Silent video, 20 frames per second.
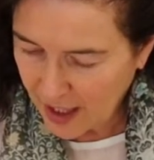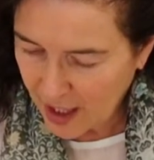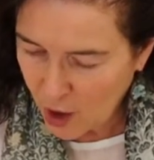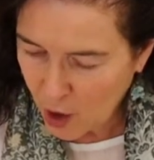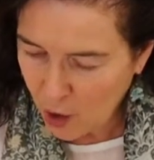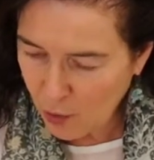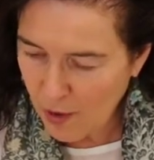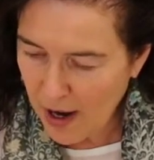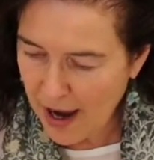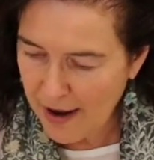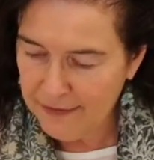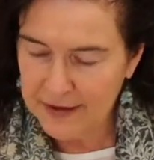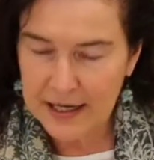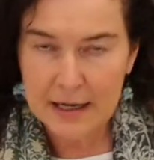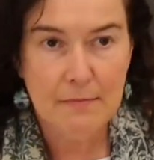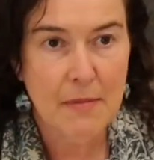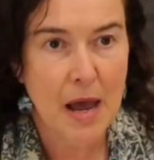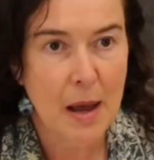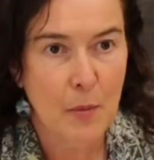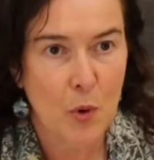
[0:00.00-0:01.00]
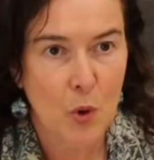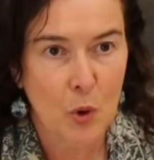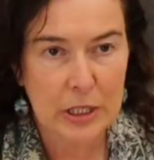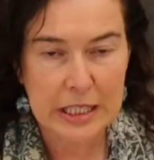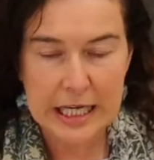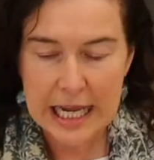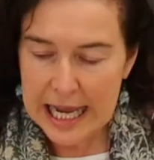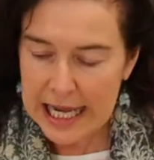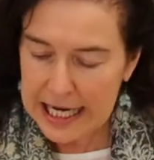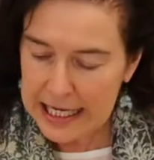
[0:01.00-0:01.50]
crafty mum or
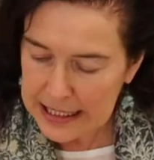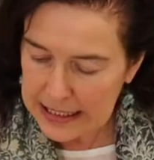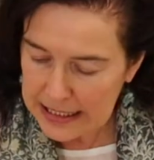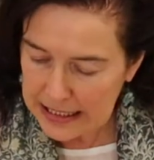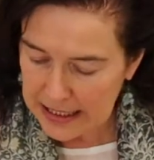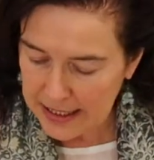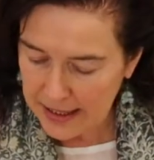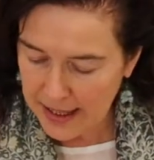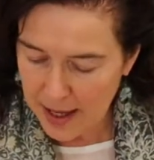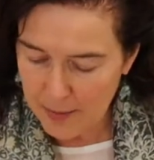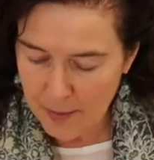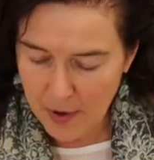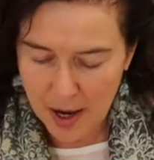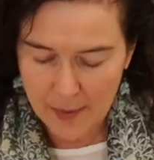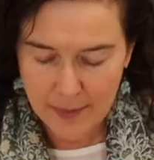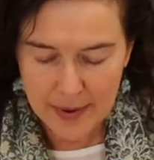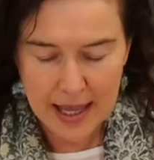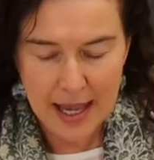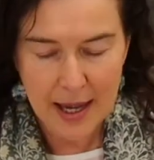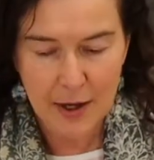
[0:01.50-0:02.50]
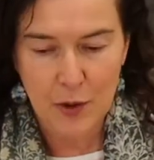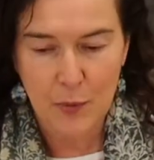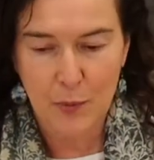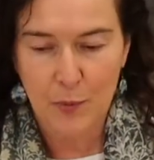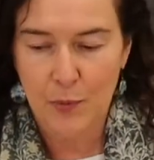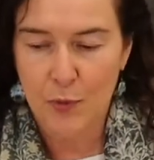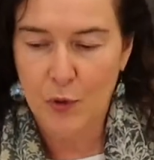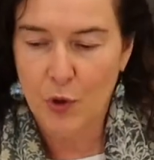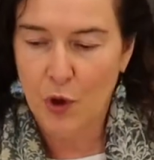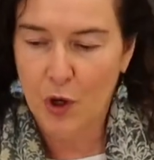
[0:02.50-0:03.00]
dad, they might be able
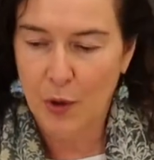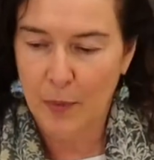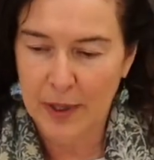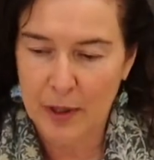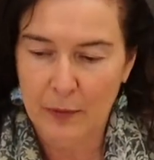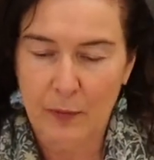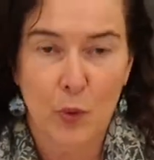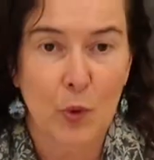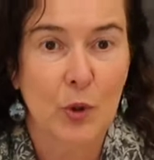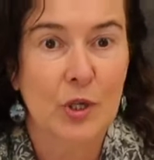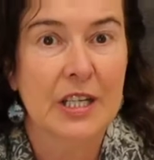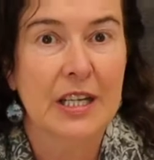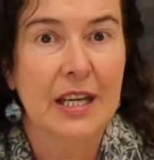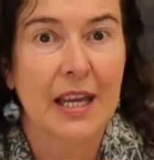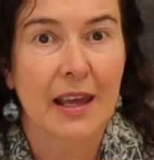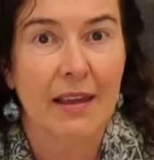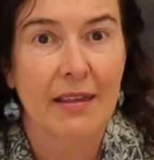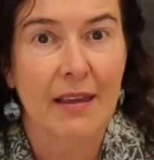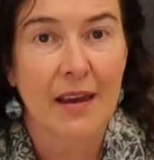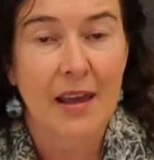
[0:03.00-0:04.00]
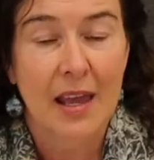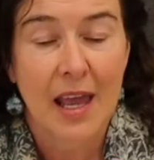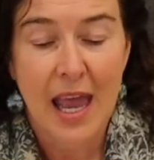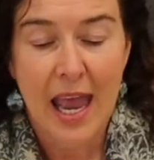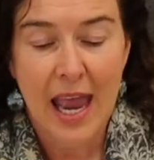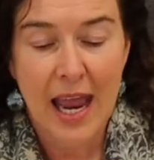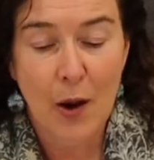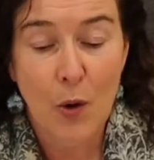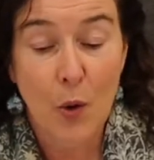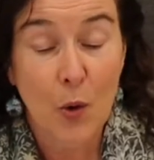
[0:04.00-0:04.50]
to knock a bit of wood together,
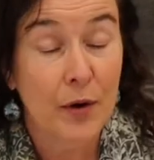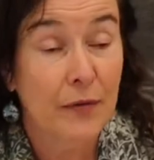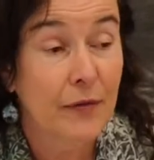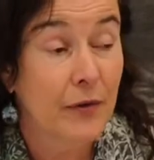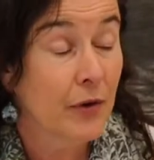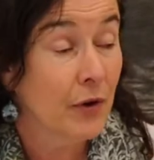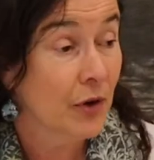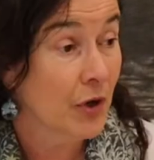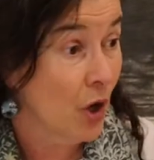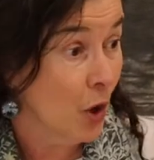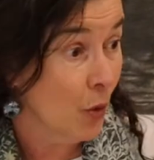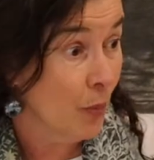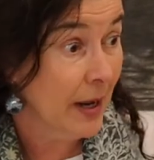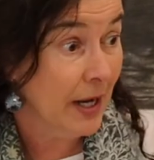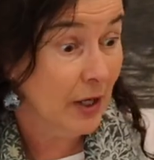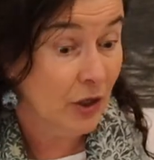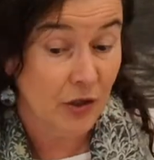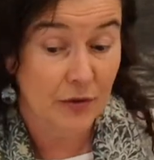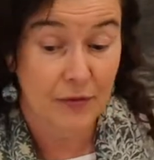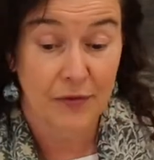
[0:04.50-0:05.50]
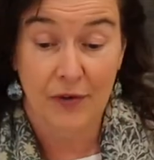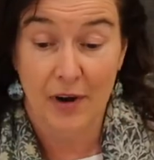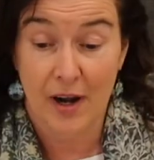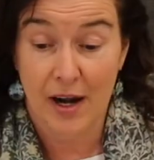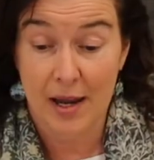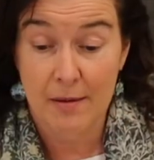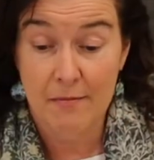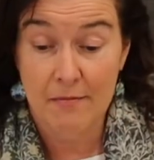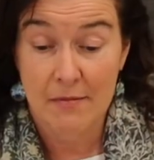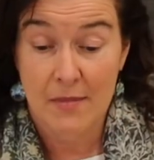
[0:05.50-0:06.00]
or if you've got an old picture
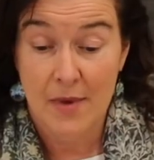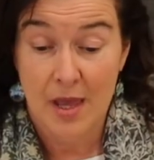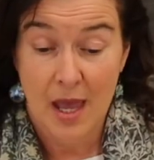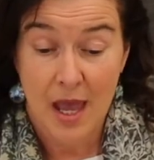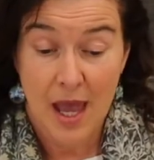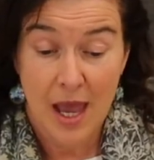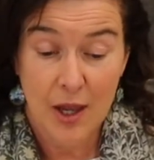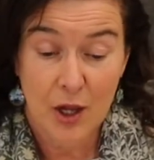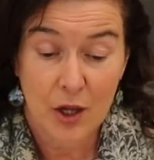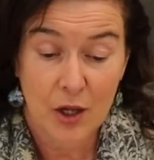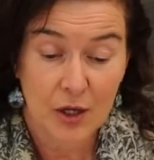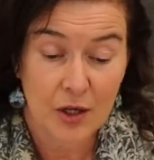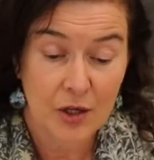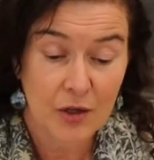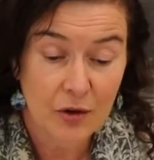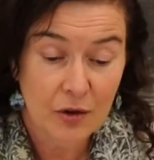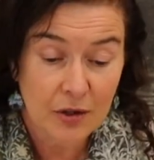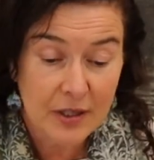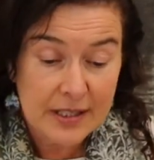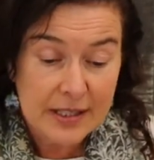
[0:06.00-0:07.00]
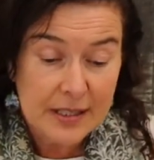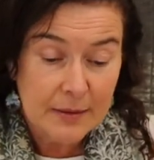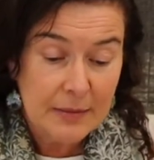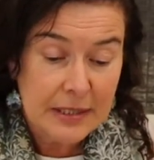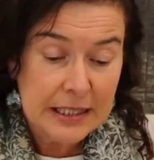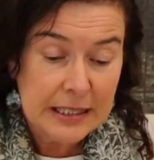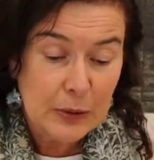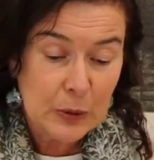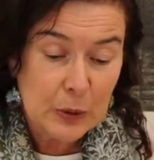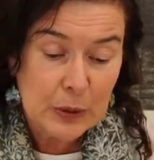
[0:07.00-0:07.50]
frame, you can knock some
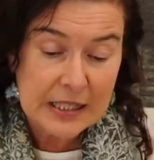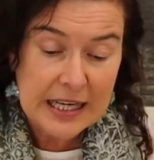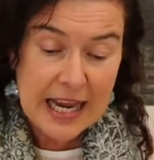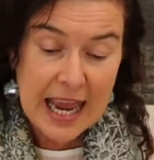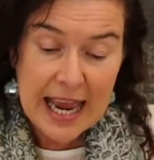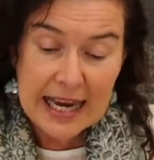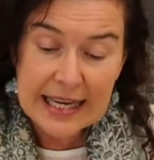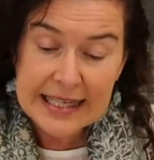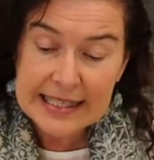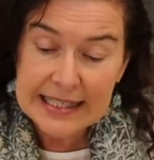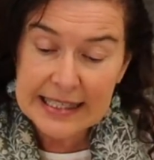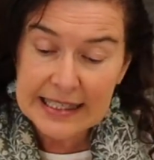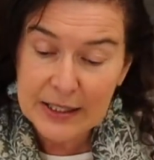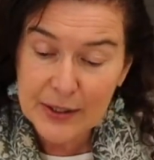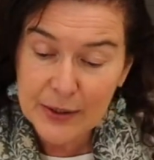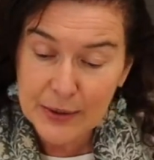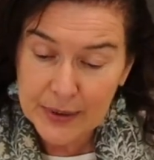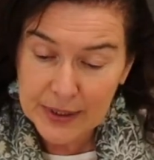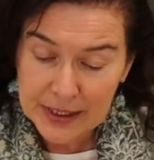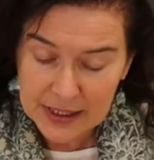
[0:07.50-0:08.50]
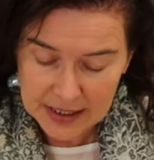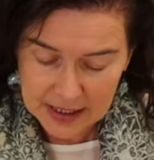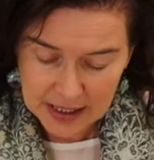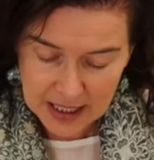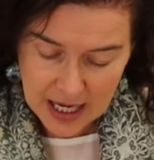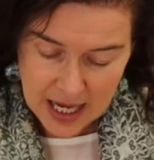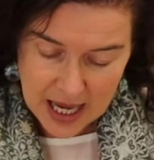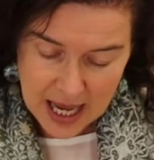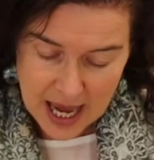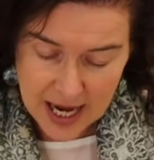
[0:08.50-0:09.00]
little tacks into it,
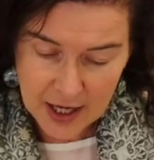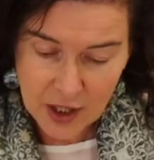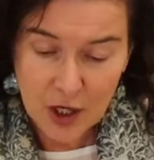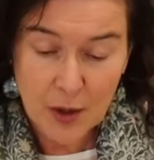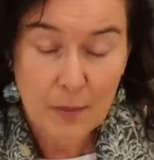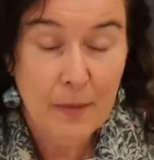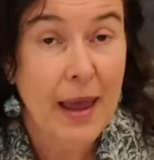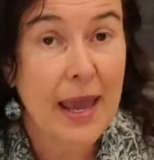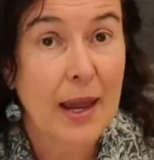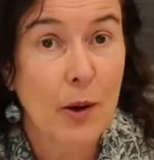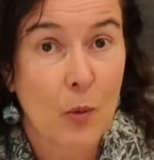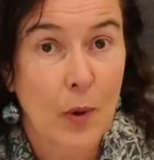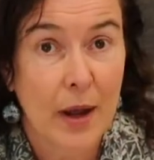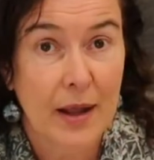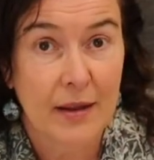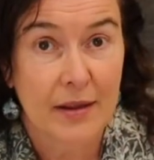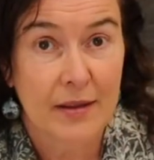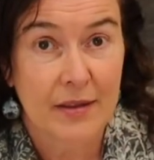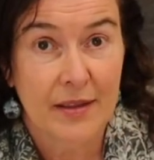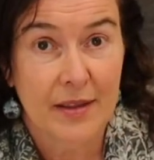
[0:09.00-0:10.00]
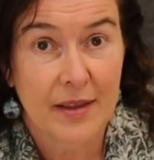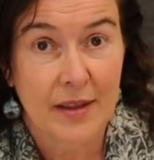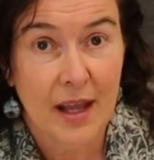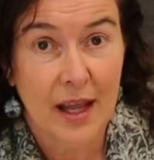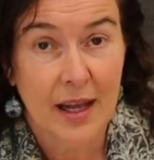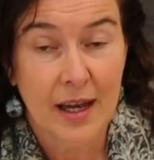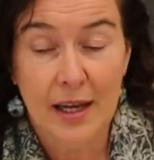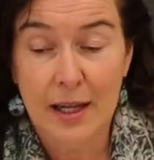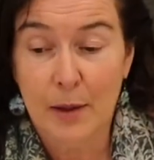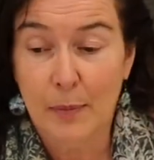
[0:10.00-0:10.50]
and you can make one
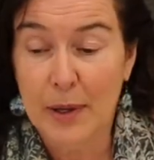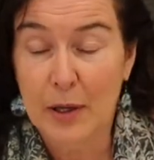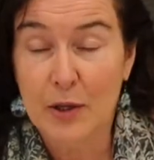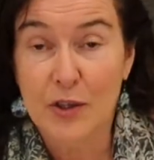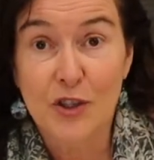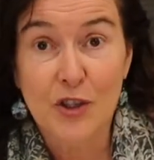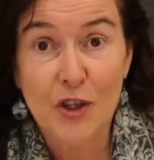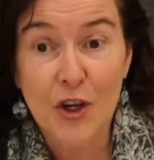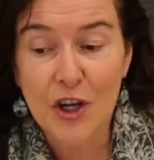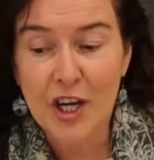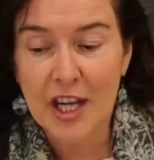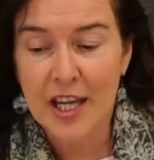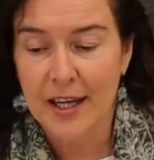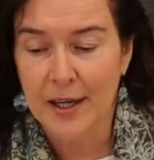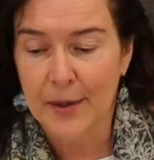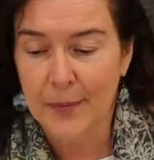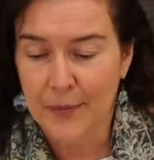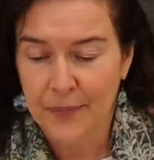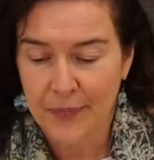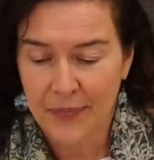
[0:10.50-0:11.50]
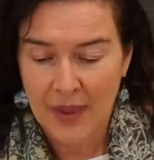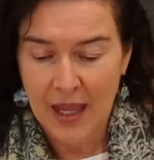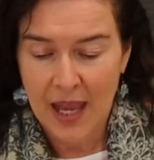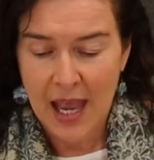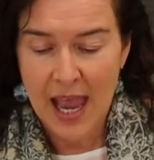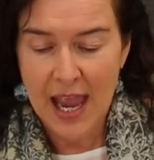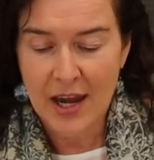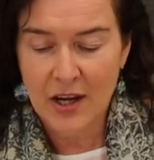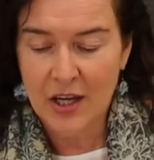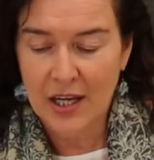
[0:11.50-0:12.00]
a little bit sturdier.
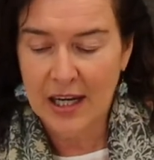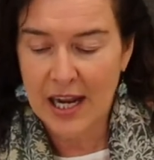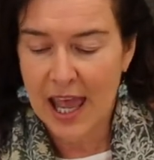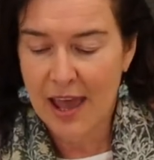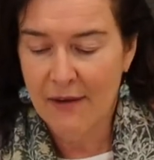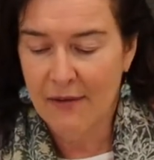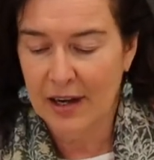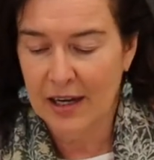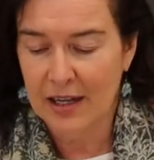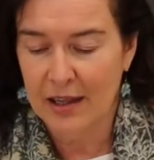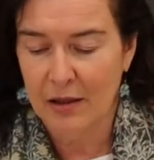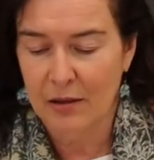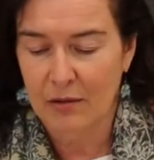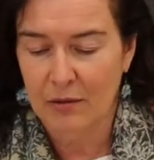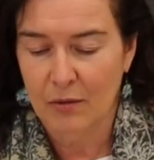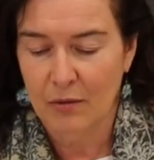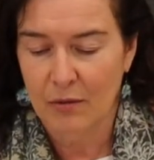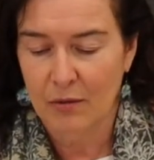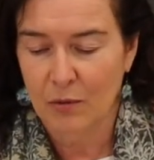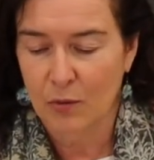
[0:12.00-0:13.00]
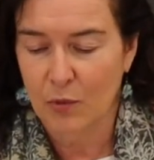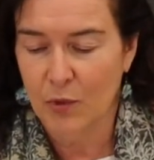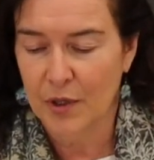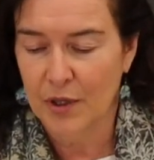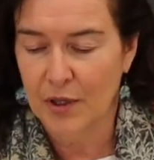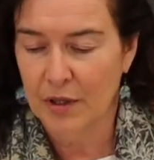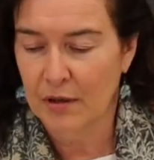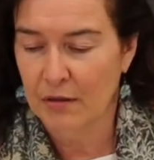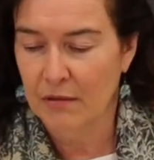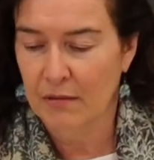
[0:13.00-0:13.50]
And you can have a little
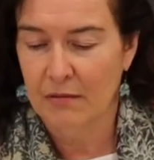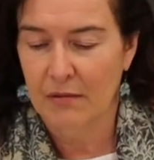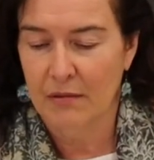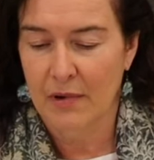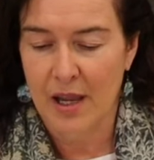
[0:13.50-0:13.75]
wooden